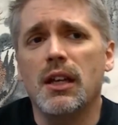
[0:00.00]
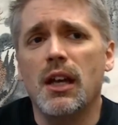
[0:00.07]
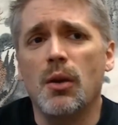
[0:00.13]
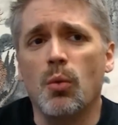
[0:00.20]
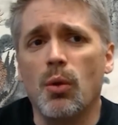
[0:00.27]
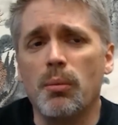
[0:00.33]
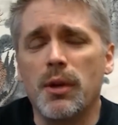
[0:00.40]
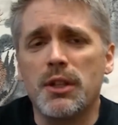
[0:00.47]

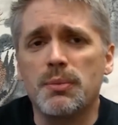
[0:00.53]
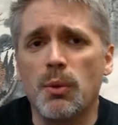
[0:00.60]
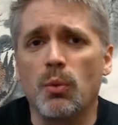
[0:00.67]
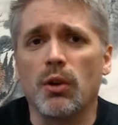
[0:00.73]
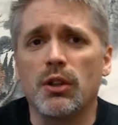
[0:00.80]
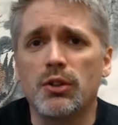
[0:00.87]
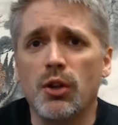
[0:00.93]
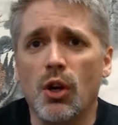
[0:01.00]
and what makes me
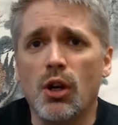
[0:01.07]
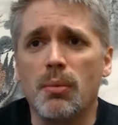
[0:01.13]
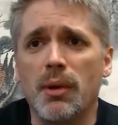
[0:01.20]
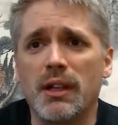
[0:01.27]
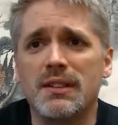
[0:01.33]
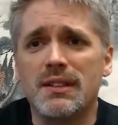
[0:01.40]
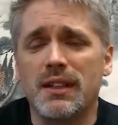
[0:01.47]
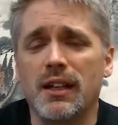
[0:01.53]
want to talk
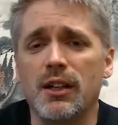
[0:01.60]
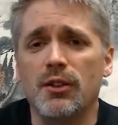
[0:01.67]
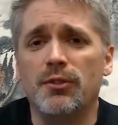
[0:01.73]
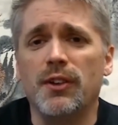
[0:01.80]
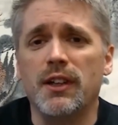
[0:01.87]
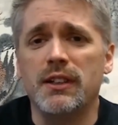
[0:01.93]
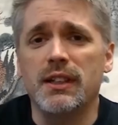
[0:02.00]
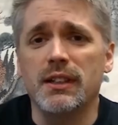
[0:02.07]
about style
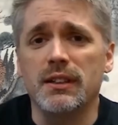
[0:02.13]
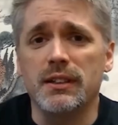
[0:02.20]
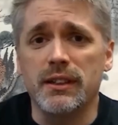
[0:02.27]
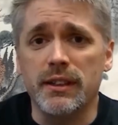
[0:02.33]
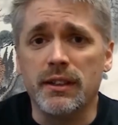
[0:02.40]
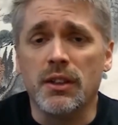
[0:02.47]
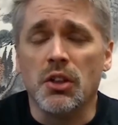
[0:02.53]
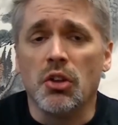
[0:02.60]

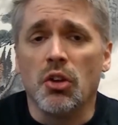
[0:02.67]
fidelity,